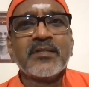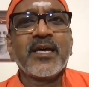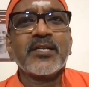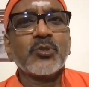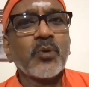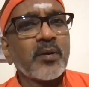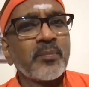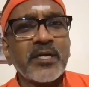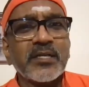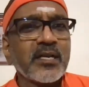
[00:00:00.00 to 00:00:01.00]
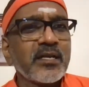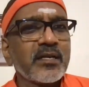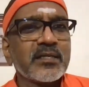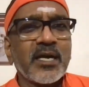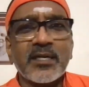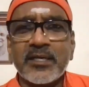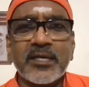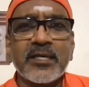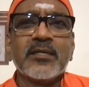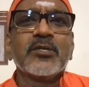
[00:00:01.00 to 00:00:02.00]
that you are mentally
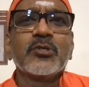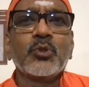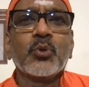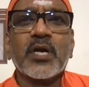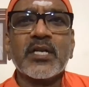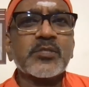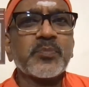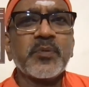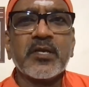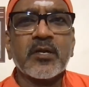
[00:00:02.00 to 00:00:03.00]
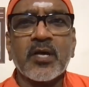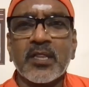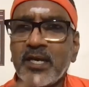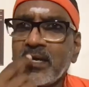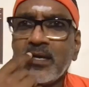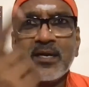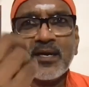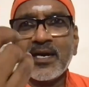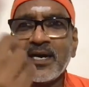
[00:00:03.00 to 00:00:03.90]
retarded, you can't speak and all that.